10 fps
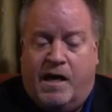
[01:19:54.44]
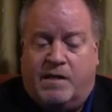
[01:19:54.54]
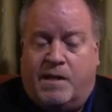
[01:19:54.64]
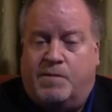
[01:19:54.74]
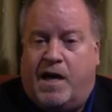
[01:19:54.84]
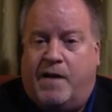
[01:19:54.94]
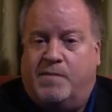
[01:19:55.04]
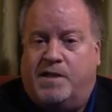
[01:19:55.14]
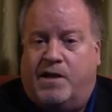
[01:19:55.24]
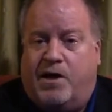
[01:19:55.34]

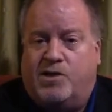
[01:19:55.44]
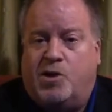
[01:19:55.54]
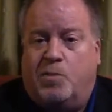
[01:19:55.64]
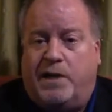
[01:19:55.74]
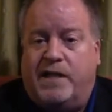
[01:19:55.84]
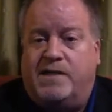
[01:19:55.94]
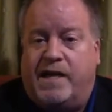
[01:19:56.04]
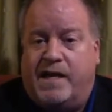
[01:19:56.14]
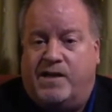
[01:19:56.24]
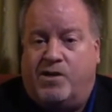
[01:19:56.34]
Sometimes it also
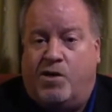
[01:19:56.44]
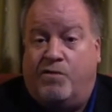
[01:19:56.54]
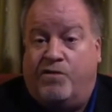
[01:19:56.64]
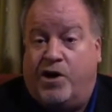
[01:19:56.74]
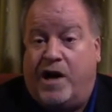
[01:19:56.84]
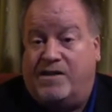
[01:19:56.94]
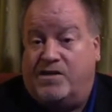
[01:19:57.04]
bleeds into overt